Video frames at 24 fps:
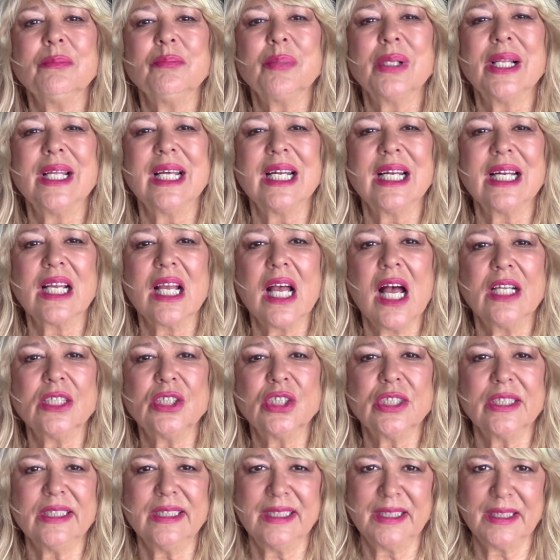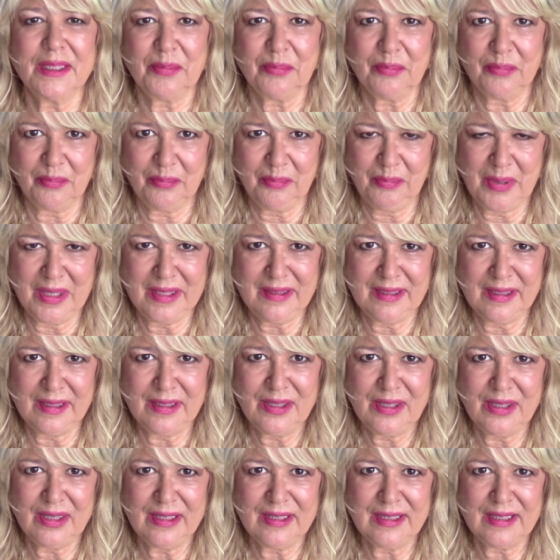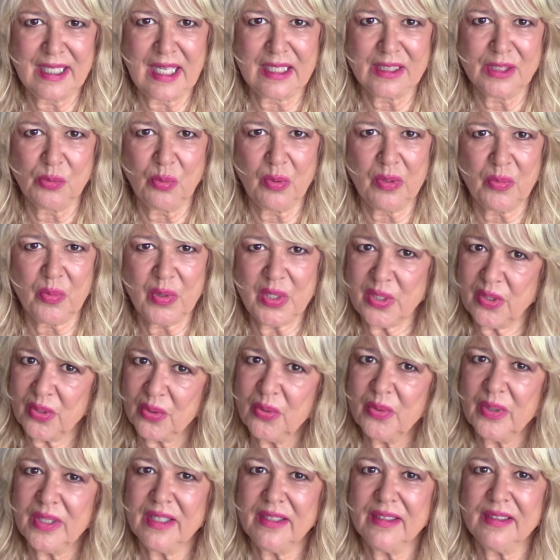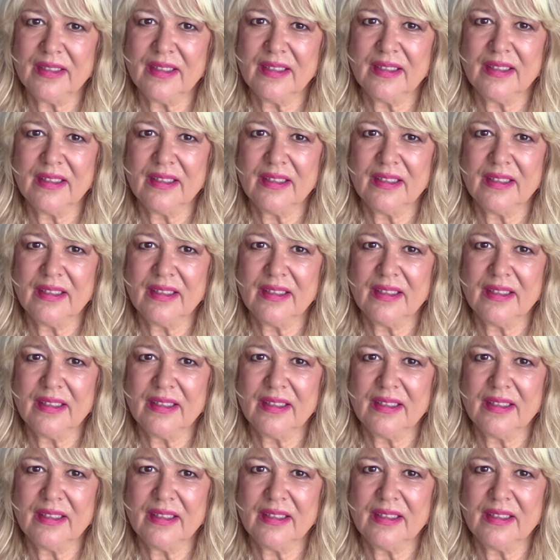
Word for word: Planet conscious businesses, that's what we're doing.